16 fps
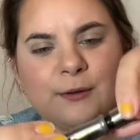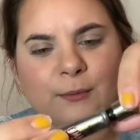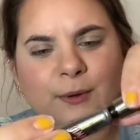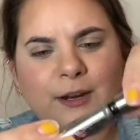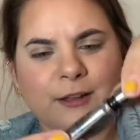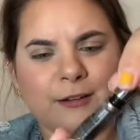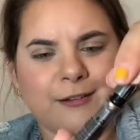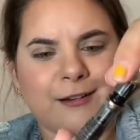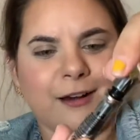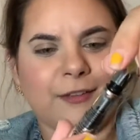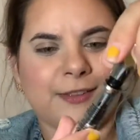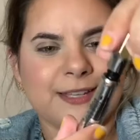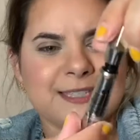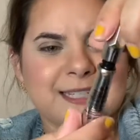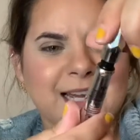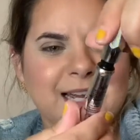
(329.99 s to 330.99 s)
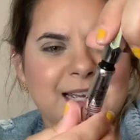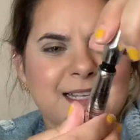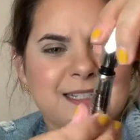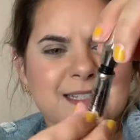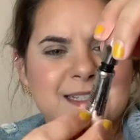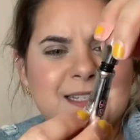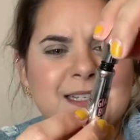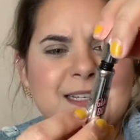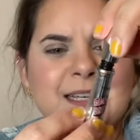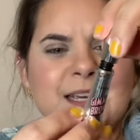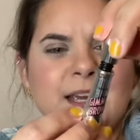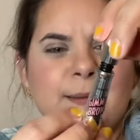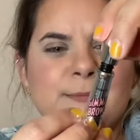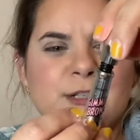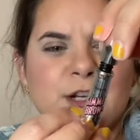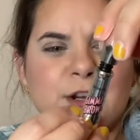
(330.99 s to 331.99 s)
what do you call these guys?
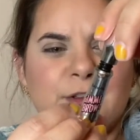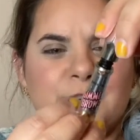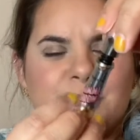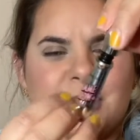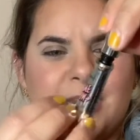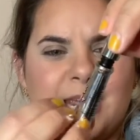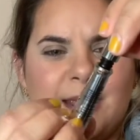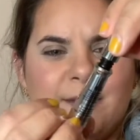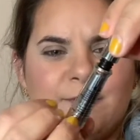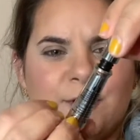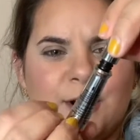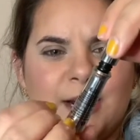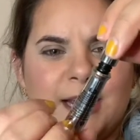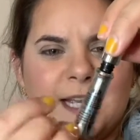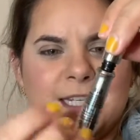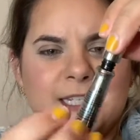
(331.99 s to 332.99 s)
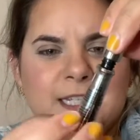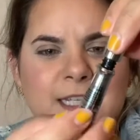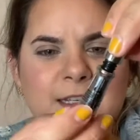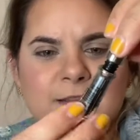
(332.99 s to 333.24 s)
I'm sure there's a name for it.